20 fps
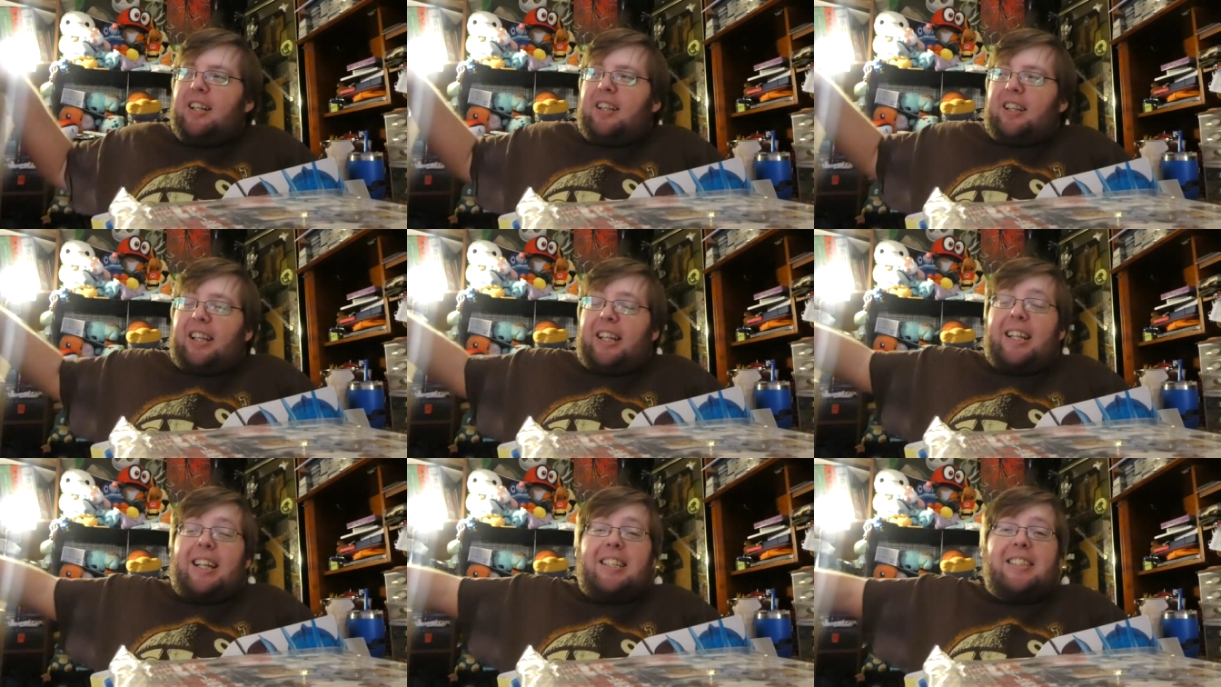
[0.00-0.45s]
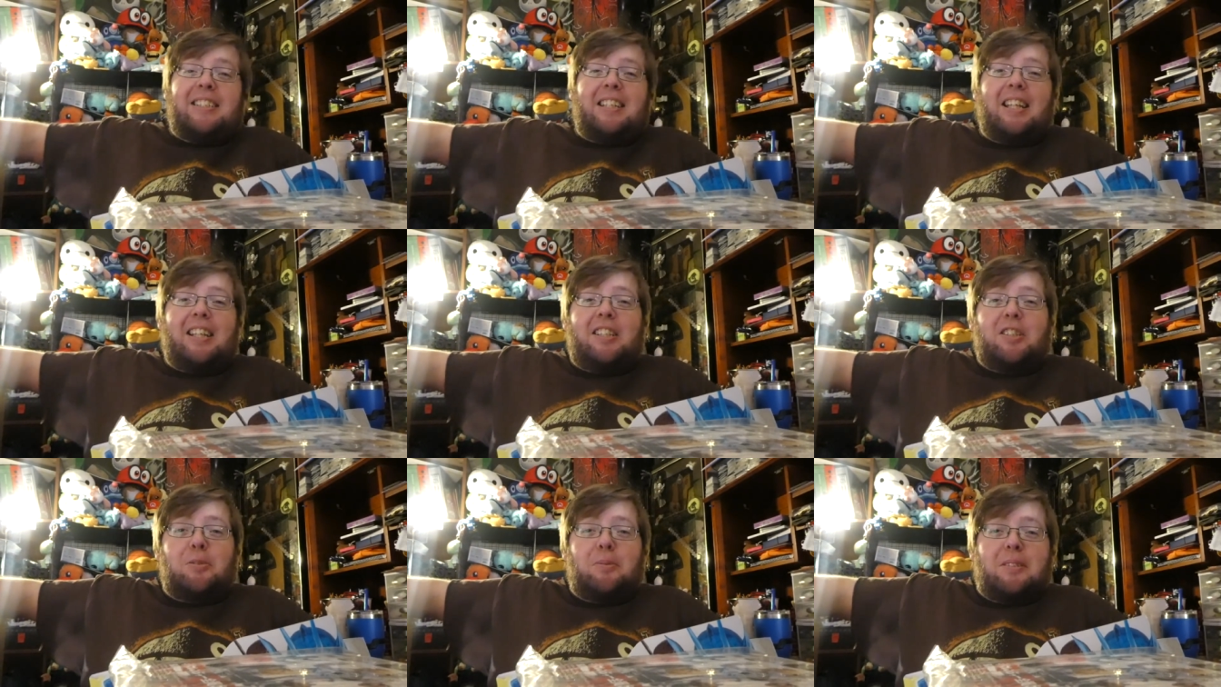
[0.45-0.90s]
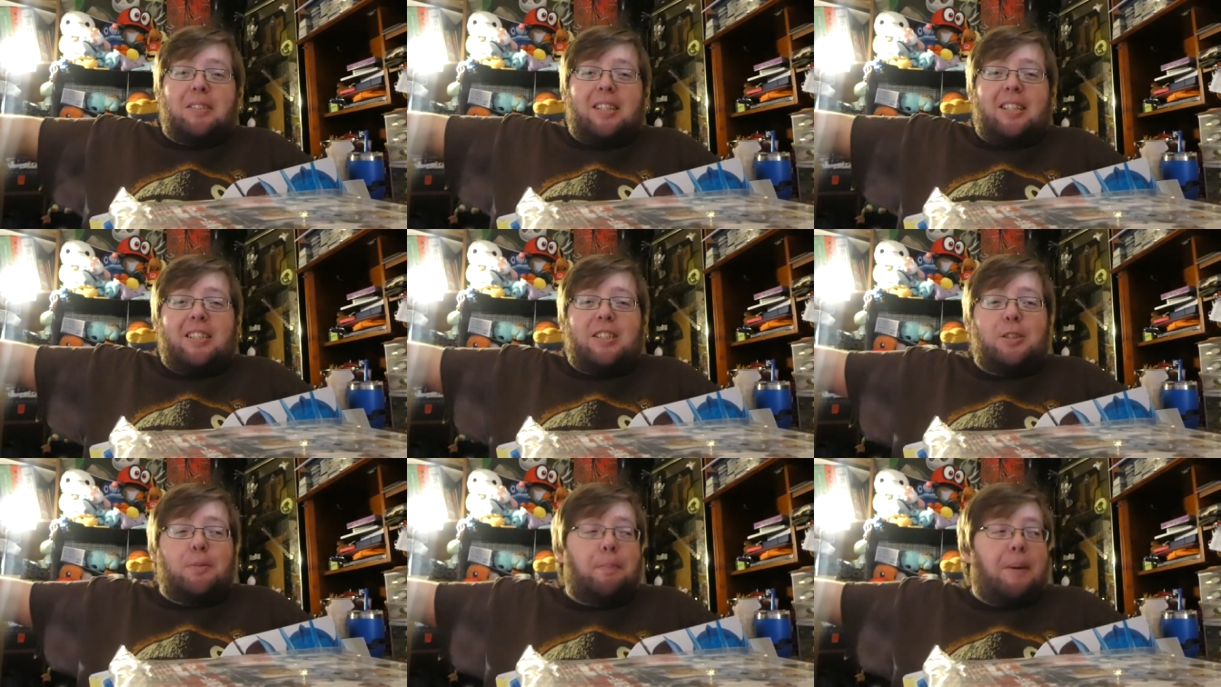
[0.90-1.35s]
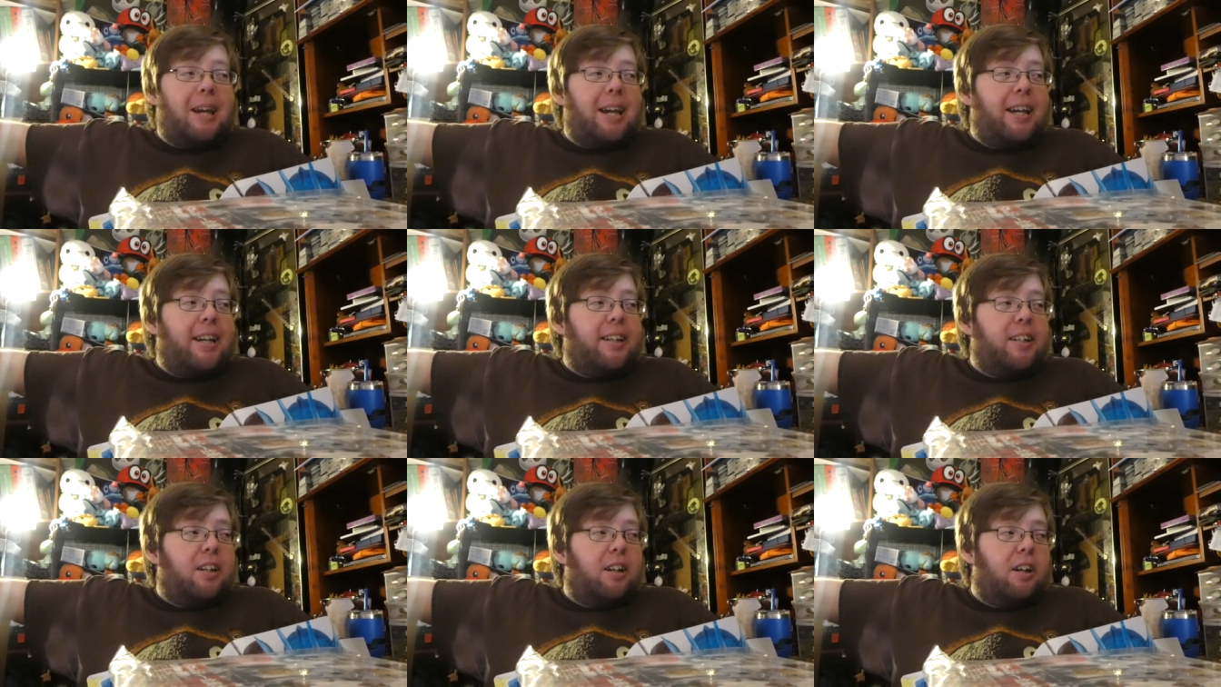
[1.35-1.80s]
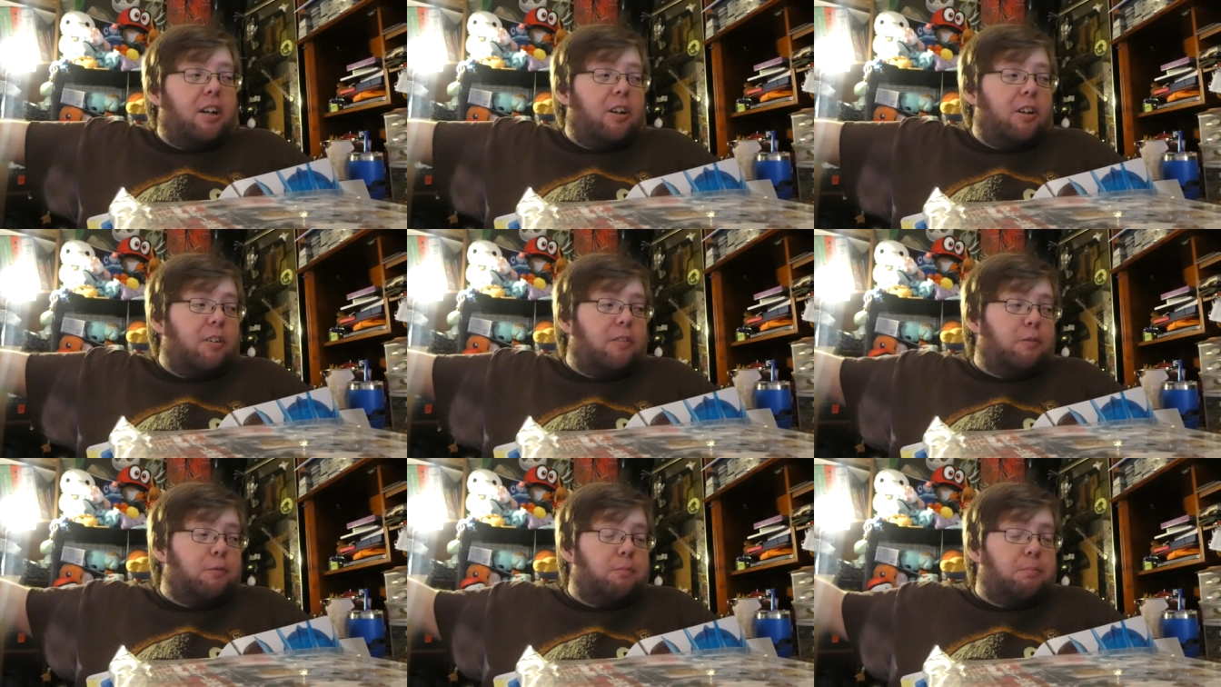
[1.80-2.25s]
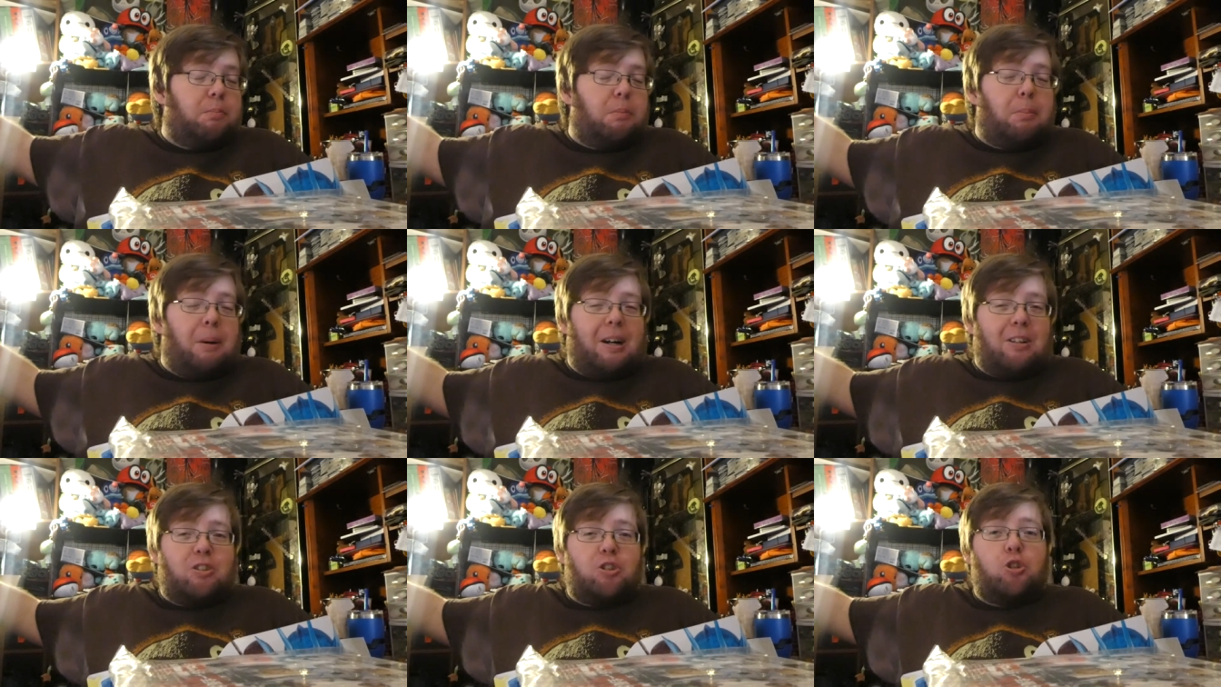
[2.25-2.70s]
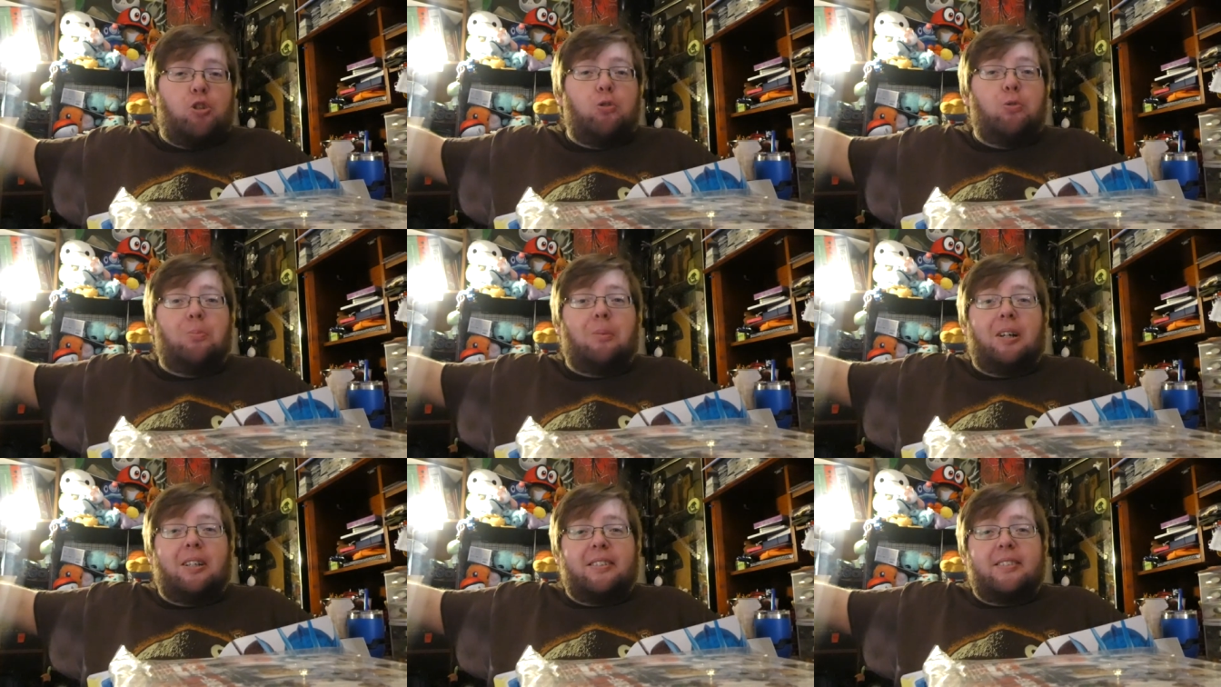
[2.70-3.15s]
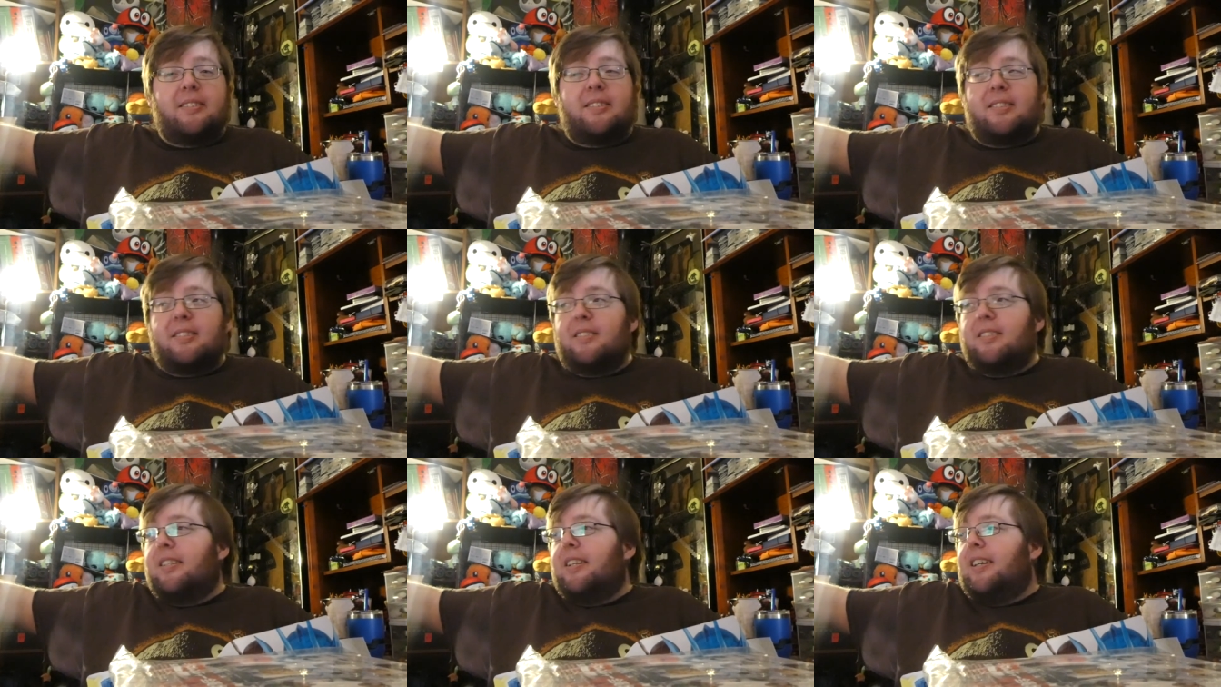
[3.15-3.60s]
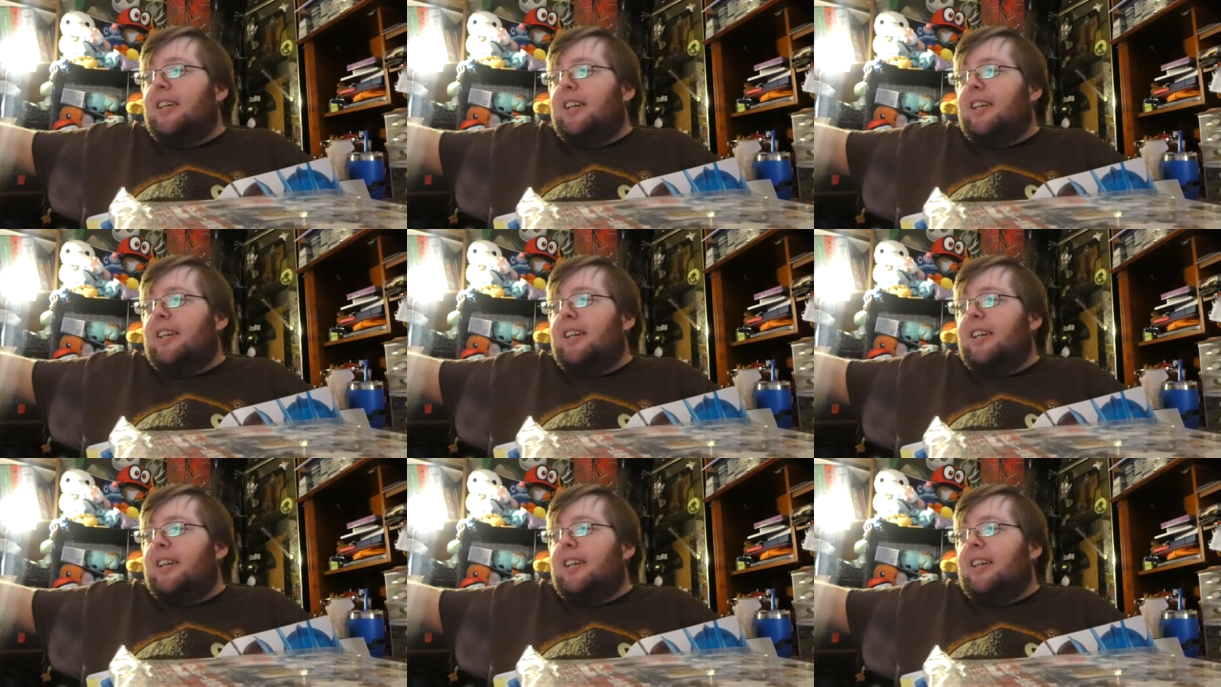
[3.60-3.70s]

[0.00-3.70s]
Like I said, this was a span of about two months